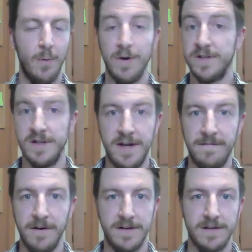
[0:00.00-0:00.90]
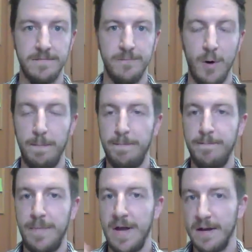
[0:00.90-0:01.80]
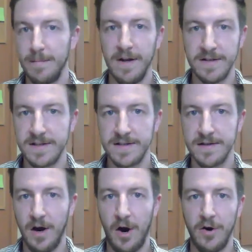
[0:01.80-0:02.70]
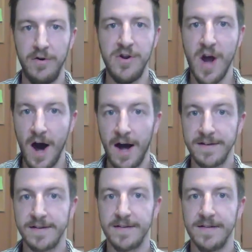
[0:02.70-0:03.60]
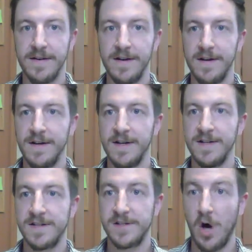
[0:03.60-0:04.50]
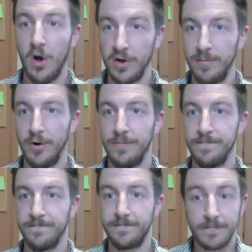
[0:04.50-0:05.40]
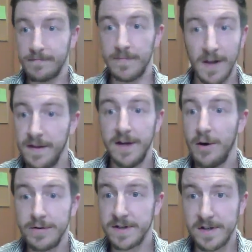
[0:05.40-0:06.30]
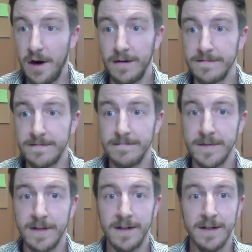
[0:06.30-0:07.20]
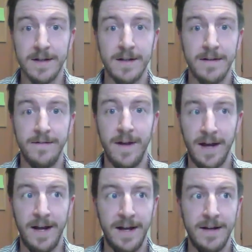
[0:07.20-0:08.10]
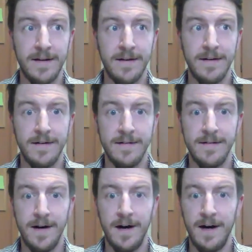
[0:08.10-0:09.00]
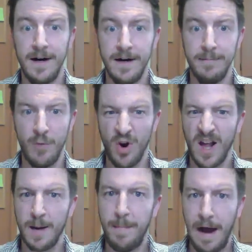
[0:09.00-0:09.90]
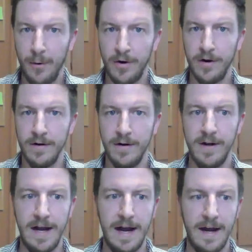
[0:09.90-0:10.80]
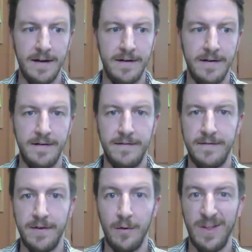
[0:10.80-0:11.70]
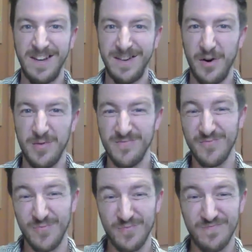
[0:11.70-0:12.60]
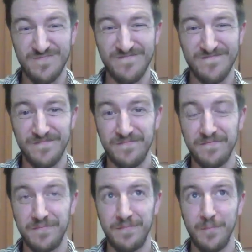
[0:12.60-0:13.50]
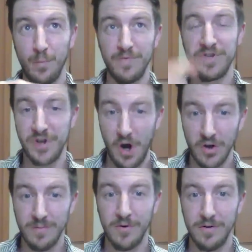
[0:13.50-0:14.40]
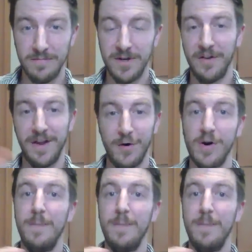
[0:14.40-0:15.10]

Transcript: What's the difference? Well, pigments are not soluble. They don't dissolve. They more like a powder, and so they don't soluble, they don't